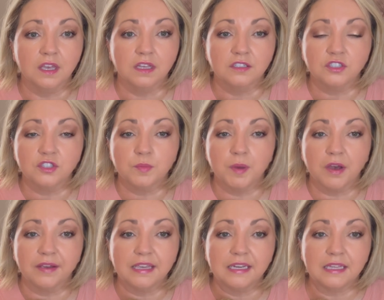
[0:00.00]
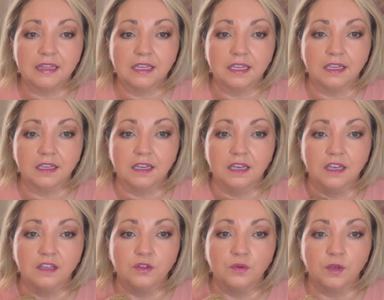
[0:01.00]
just about anything
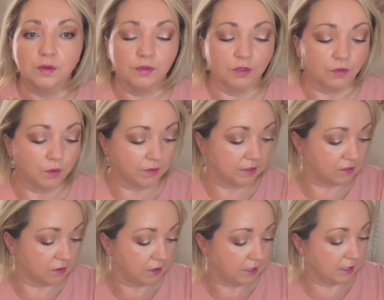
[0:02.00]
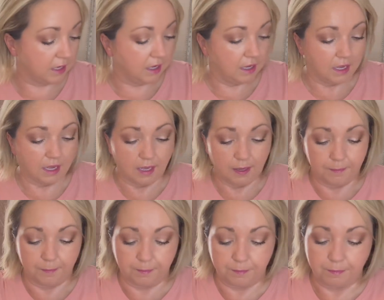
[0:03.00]
you can throw this on.
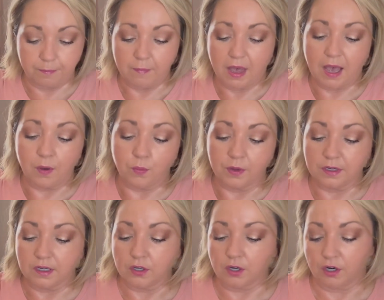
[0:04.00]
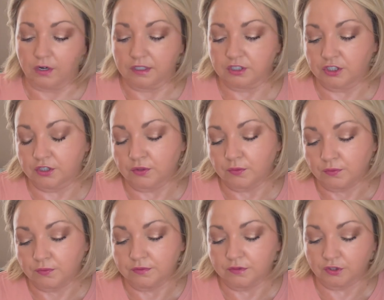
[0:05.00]
I would encourage you
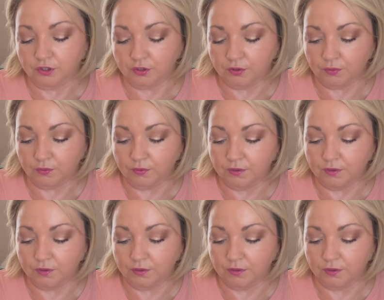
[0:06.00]
to